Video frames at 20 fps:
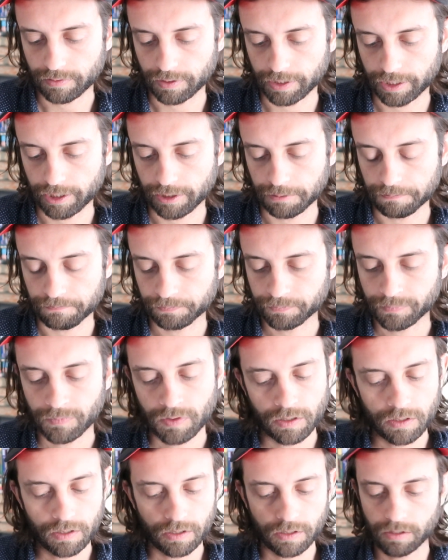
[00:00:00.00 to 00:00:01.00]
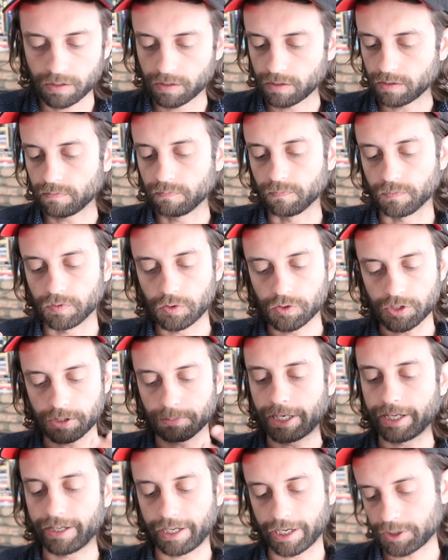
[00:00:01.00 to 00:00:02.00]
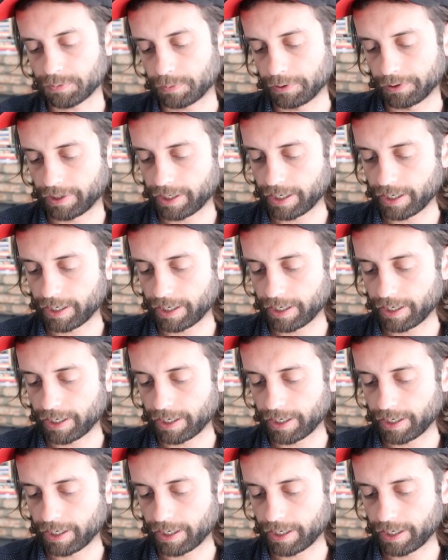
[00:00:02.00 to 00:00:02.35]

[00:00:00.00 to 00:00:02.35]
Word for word: Um, using my expert